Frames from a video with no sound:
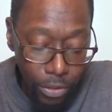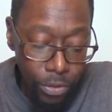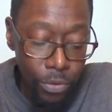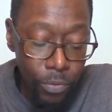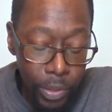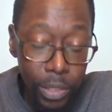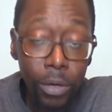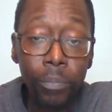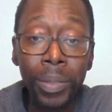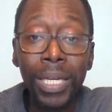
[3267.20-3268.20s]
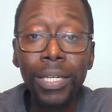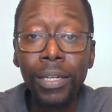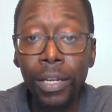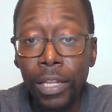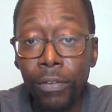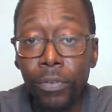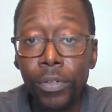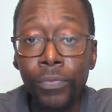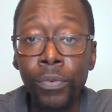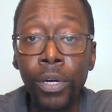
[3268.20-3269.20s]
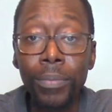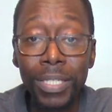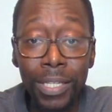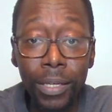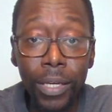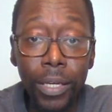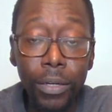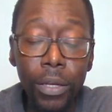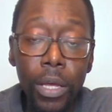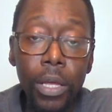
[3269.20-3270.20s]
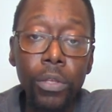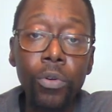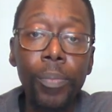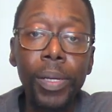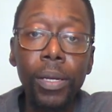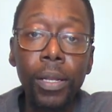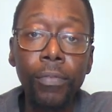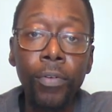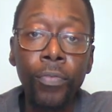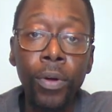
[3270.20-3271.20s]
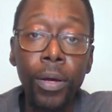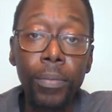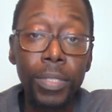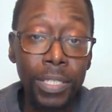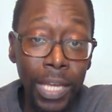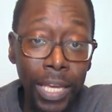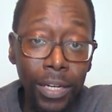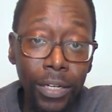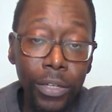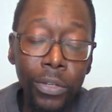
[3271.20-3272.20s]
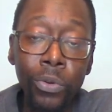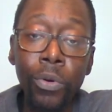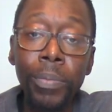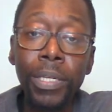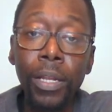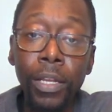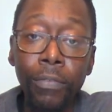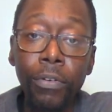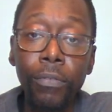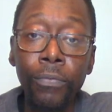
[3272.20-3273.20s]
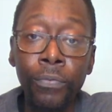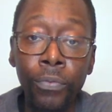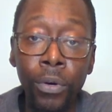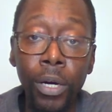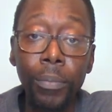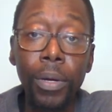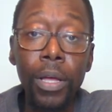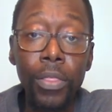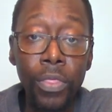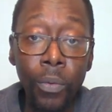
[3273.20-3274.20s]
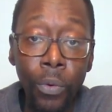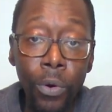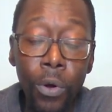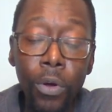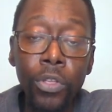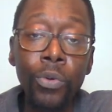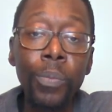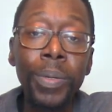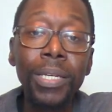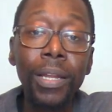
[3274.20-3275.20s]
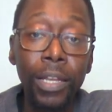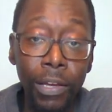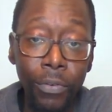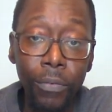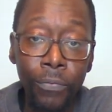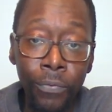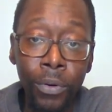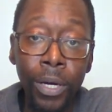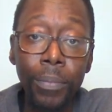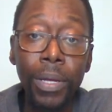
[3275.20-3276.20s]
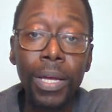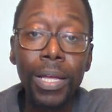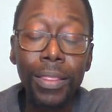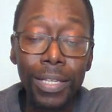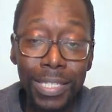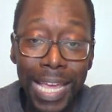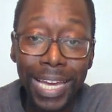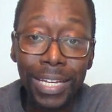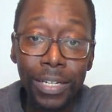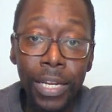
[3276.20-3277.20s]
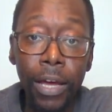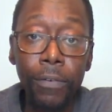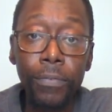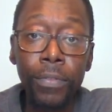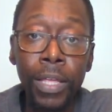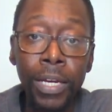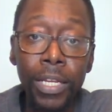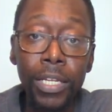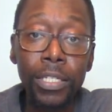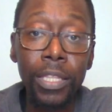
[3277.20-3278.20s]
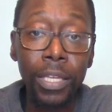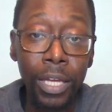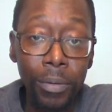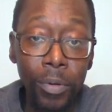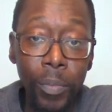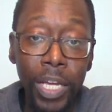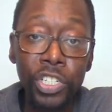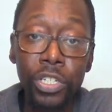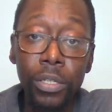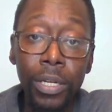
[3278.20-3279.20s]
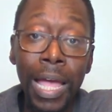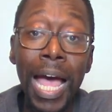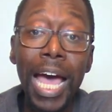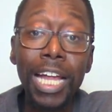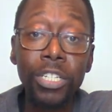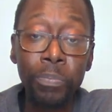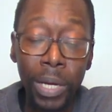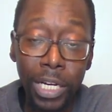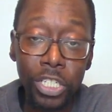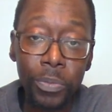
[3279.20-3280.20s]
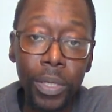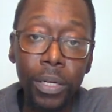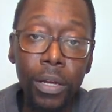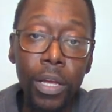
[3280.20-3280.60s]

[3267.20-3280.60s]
you will be delivered from sin. You will be delivered from Satan. You will be delivered from the world. You will be delivered from the second death, that is, the condemnation, God's punishment